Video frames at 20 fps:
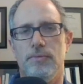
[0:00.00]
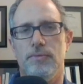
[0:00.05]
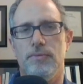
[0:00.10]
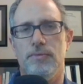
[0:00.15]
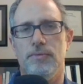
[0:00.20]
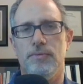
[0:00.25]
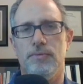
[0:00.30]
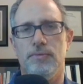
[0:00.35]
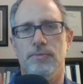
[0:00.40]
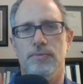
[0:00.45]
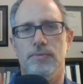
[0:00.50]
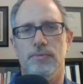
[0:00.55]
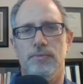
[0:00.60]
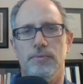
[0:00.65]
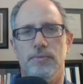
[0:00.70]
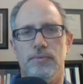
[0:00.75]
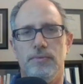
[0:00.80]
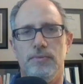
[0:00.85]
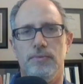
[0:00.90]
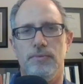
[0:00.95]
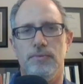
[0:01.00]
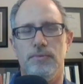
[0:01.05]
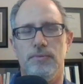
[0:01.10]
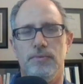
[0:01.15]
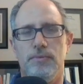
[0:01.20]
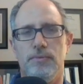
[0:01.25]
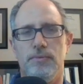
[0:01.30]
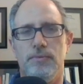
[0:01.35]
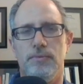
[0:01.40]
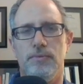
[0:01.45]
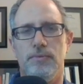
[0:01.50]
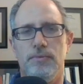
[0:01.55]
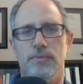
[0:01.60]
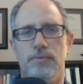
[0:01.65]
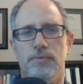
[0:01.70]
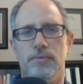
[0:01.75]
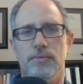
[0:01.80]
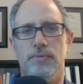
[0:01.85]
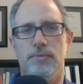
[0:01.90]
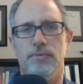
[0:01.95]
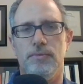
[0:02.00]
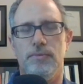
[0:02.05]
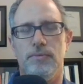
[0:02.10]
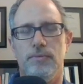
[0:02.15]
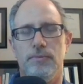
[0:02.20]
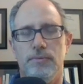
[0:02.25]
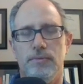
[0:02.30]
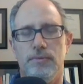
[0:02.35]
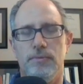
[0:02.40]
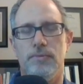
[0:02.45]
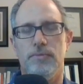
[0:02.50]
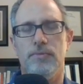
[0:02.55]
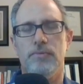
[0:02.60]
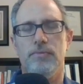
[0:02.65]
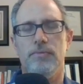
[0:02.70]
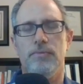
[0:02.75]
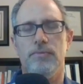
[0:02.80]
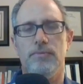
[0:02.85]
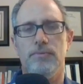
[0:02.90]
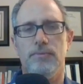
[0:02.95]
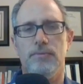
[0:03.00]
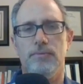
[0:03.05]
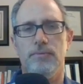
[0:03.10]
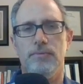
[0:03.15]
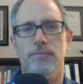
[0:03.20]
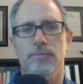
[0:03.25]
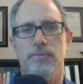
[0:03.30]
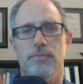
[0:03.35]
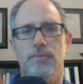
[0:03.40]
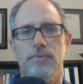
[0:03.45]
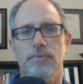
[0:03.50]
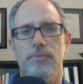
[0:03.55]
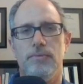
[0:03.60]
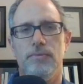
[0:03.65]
[no speech]